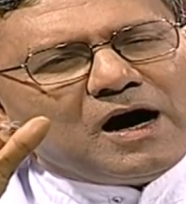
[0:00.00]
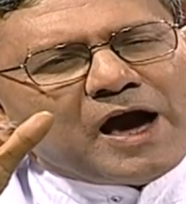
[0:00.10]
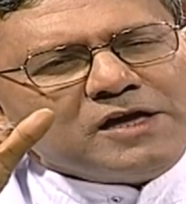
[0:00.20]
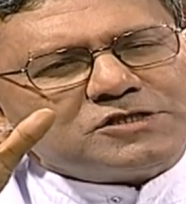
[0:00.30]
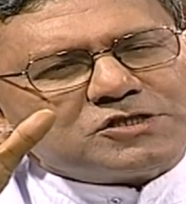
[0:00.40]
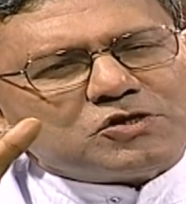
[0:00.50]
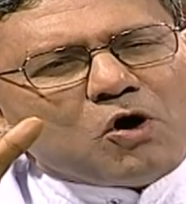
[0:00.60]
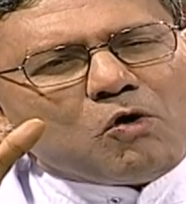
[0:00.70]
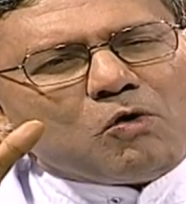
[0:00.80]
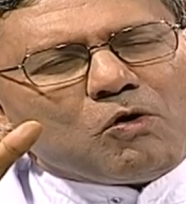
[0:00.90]
I
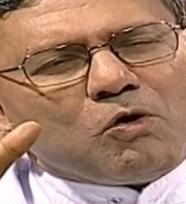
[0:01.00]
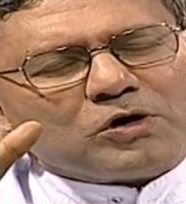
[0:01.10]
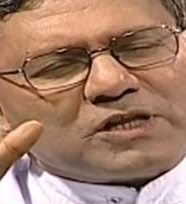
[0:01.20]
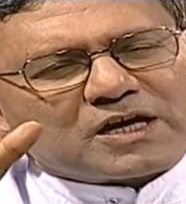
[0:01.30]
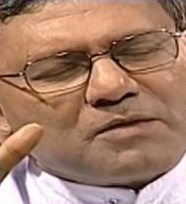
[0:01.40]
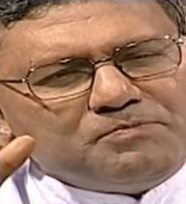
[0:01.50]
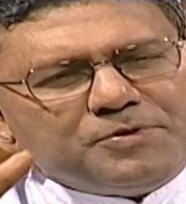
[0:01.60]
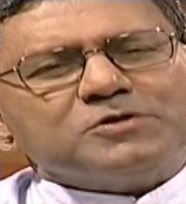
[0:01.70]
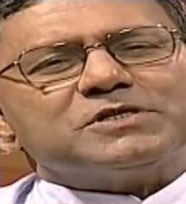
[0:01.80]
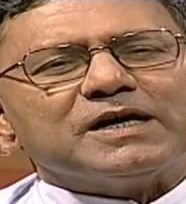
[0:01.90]
saw on the
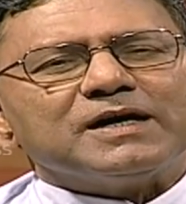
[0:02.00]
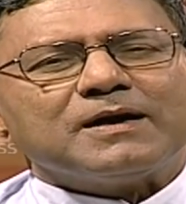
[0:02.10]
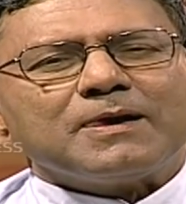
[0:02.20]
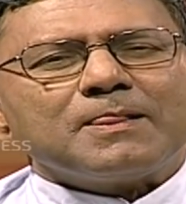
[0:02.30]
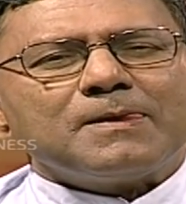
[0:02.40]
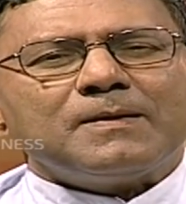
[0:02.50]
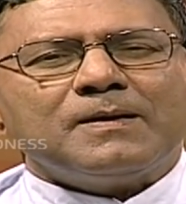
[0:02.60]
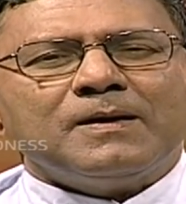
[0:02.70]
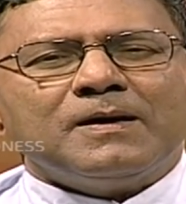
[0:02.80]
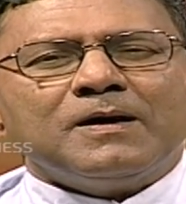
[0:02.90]
computer
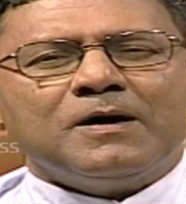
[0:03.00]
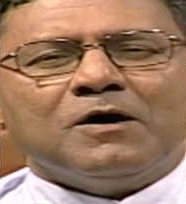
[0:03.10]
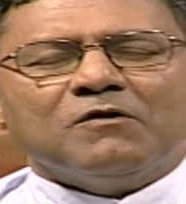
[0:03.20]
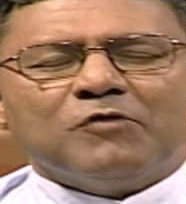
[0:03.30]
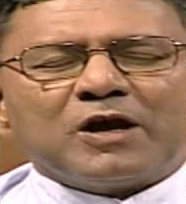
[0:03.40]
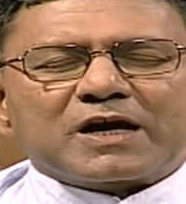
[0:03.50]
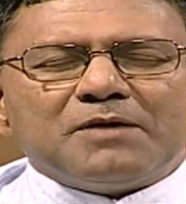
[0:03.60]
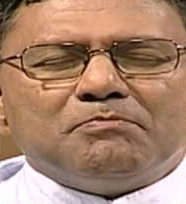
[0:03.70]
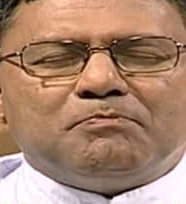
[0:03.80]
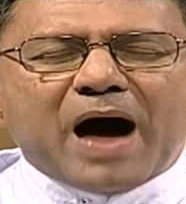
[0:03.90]
would
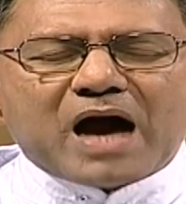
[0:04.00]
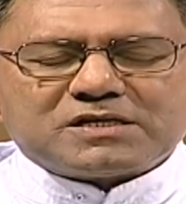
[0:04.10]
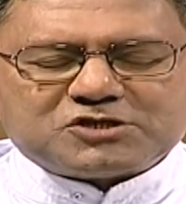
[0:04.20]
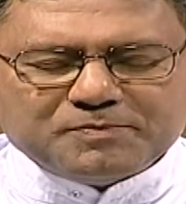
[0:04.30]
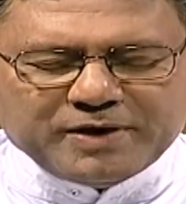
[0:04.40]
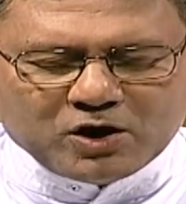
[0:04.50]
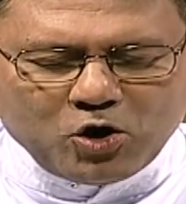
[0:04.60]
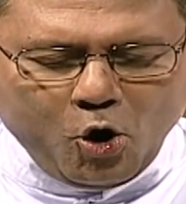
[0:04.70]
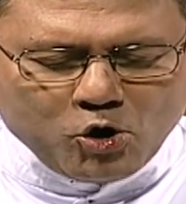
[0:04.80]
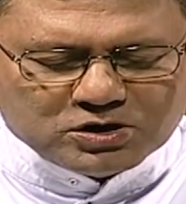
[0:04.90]
come back to me,
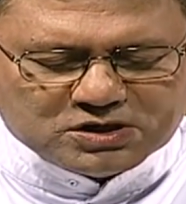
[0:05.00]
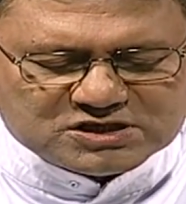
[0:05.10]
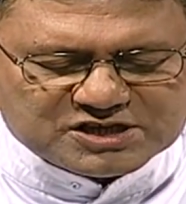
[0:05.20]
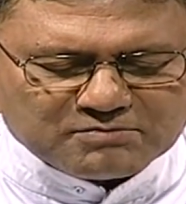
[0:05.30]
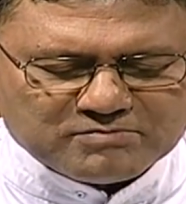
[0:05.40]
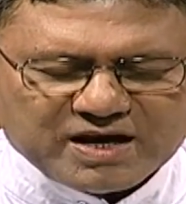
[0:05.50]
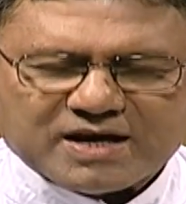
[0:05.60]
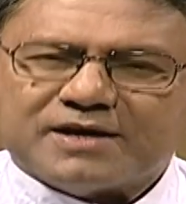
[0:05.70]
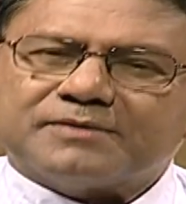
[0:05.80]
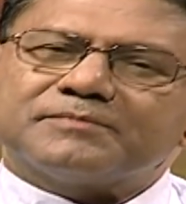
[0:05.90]
haunting
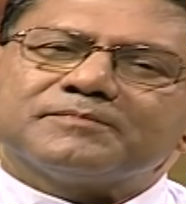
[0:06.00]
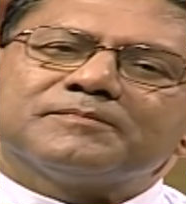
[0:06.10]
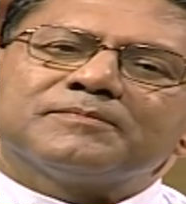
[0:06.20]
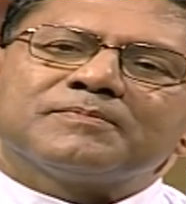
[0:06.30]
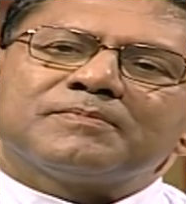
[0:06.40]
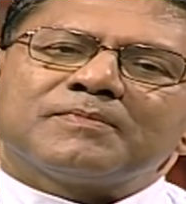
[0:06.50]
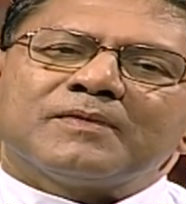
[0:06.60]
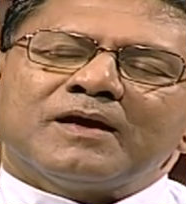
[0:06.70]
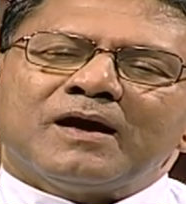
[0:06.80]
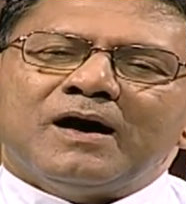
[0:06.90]
me.
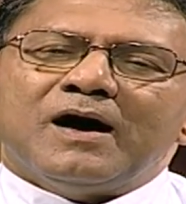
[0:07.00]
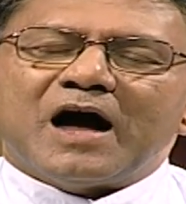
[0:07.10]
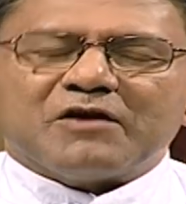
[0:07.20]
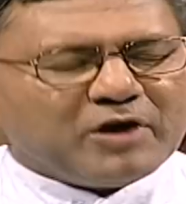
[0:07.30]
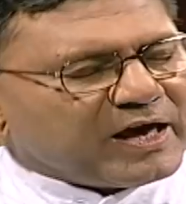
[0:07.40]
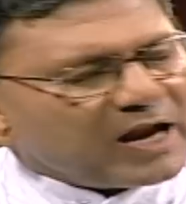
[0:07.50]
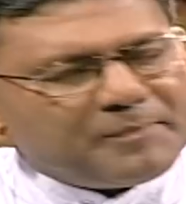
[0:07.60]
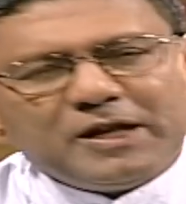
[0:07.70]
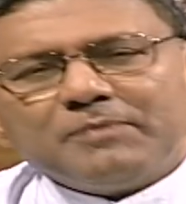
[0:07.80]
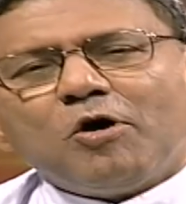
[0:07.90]
I would get up
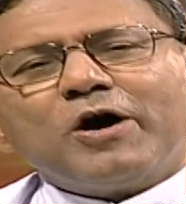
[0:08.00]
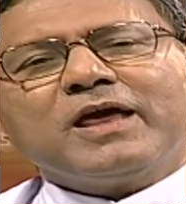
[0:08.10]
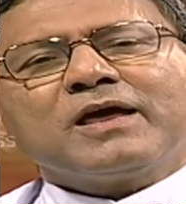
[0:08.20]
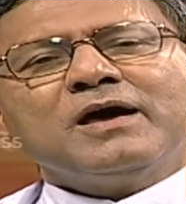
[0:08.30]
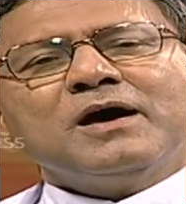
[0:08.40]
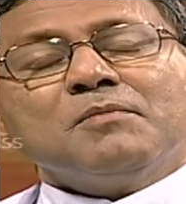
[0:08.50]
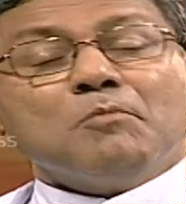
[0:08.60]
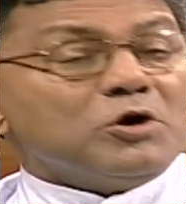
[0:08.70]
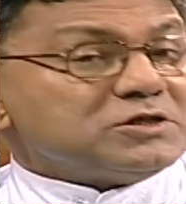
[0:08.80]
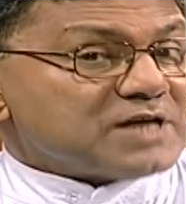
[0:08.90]
in the morning
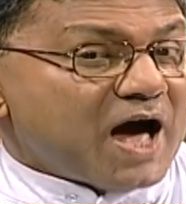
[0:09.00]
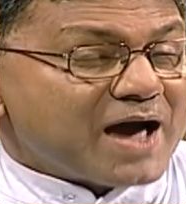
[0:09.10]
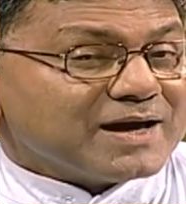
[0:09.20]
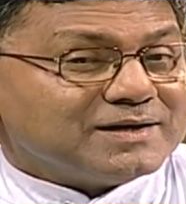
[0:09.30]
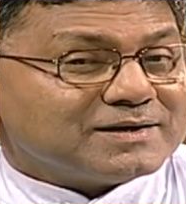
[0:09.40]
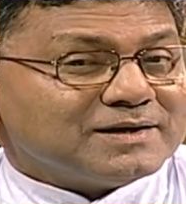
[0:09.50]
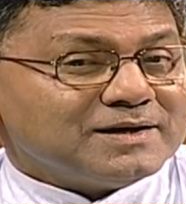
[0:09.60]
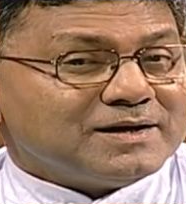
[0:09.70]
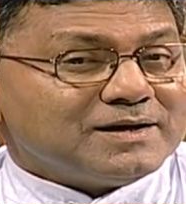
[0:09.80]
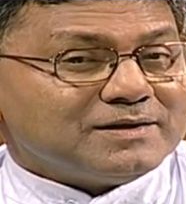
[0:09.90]
more tired
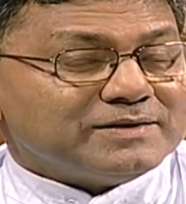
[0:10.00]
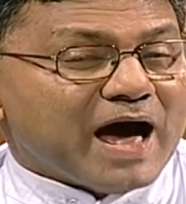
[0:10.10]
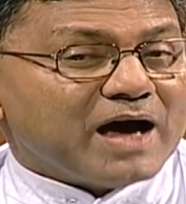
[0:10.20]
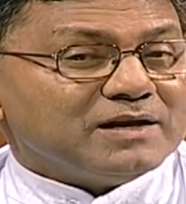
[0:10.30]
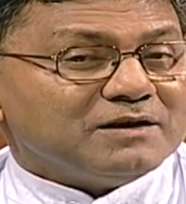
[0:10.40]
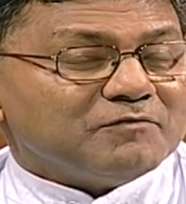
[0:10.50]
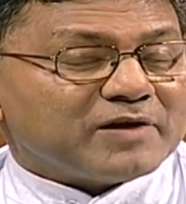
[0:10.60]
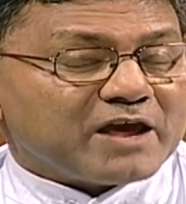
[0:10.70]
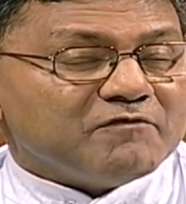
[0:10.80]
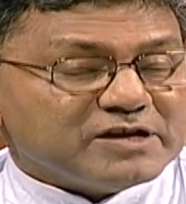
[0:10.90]
than when
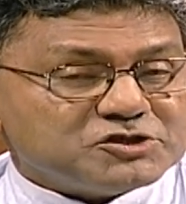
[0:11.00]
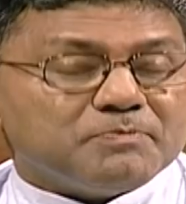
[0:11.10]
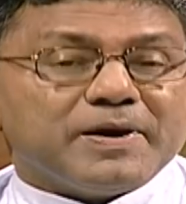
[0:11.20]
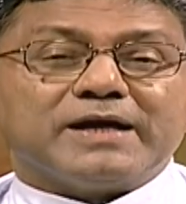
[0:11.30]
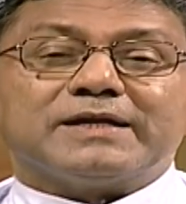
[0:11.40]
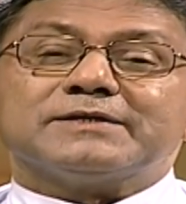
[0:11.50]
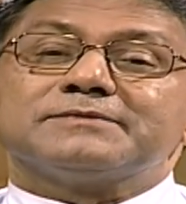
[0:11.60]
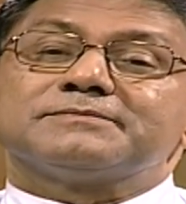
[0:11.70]
I went to bed.